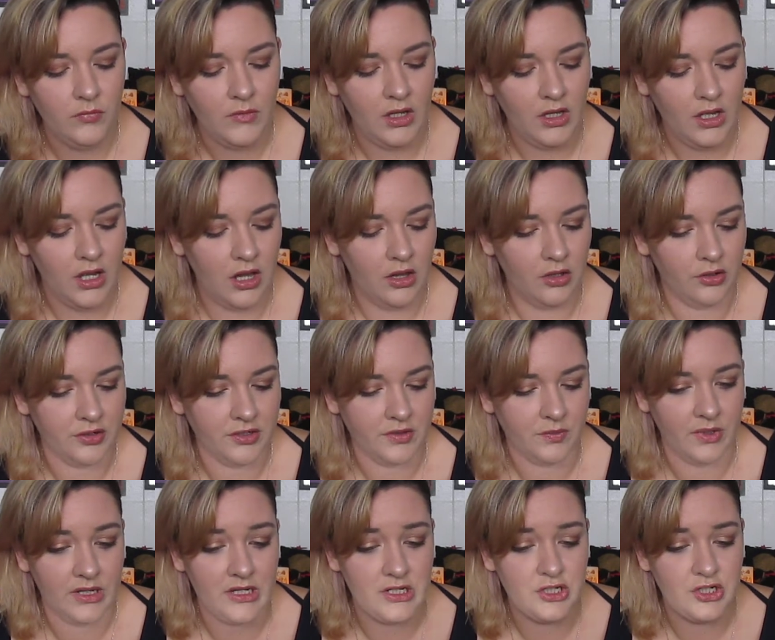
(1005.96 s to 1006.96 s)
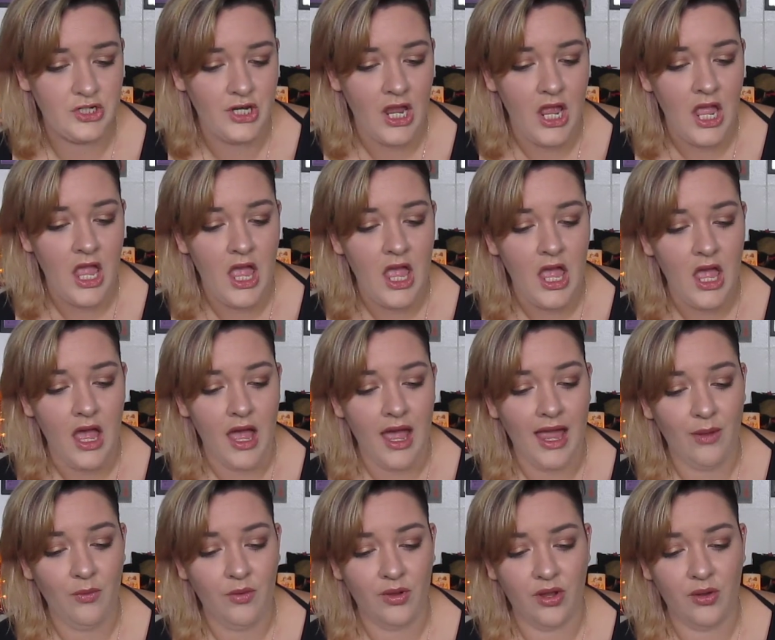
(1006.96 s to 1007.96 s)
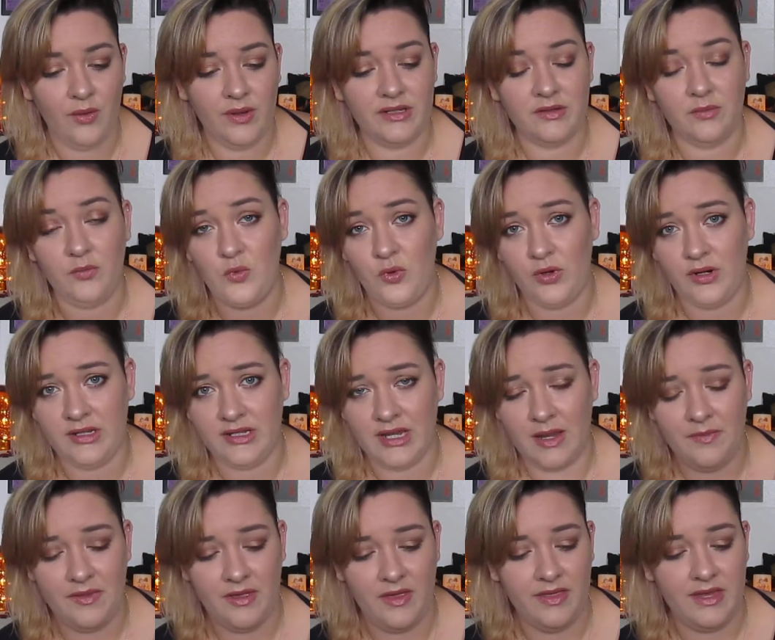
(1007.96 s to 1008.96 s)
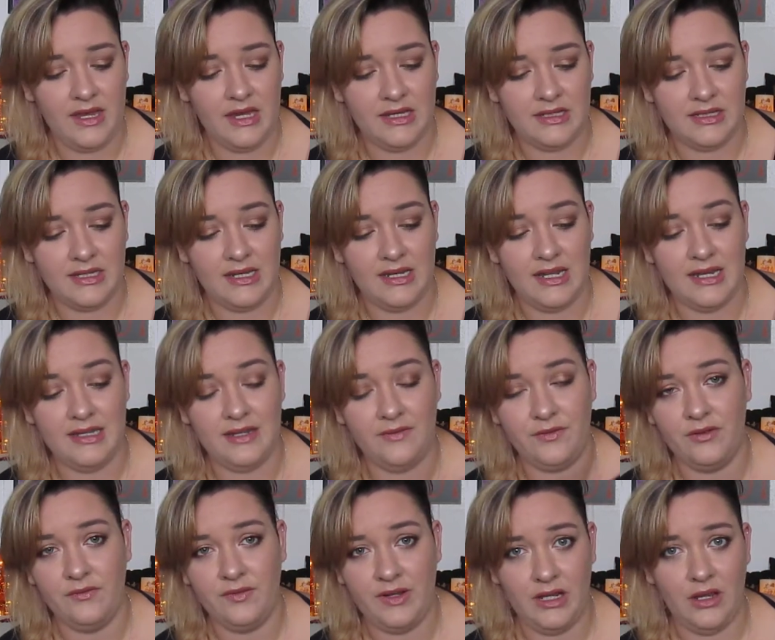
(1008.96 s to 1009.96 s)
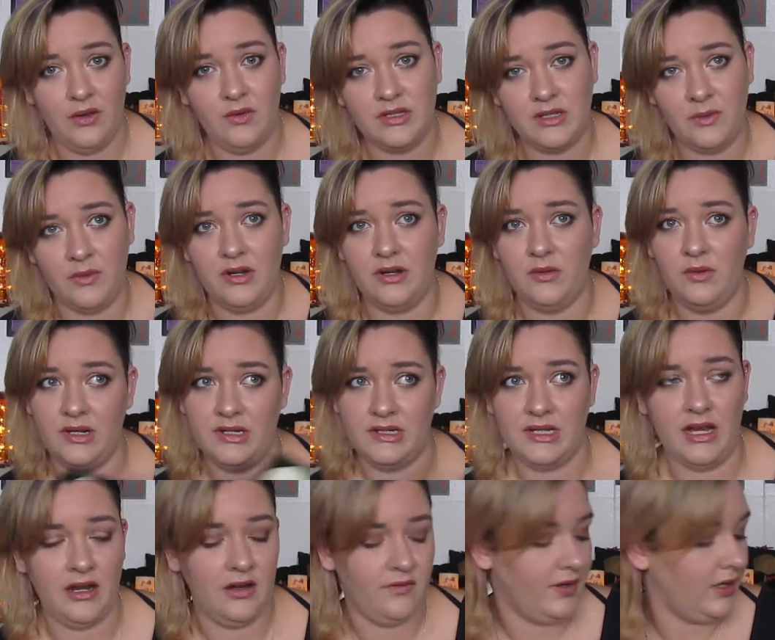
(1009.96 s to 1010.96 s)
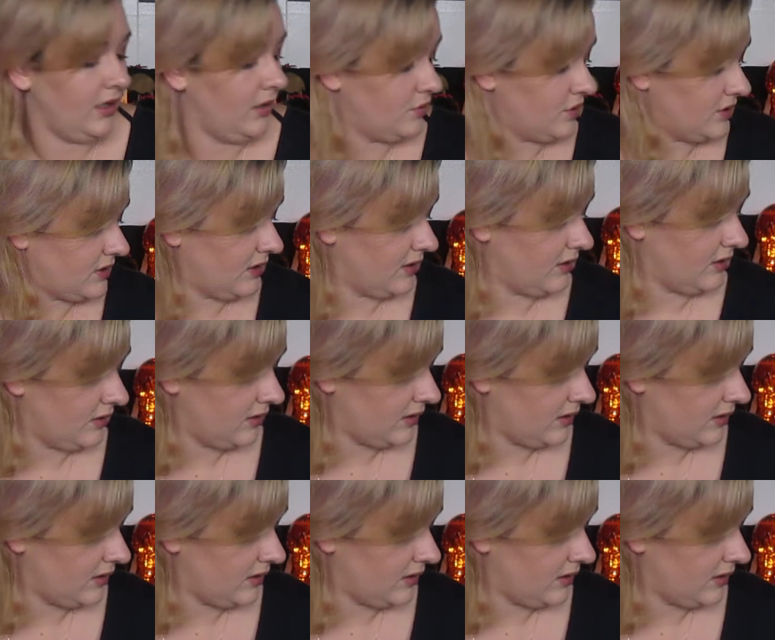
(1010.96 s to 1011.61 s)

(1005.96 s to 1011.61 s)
colors, which I will go into more in depth on these in a different video, because I want to do an entire video just on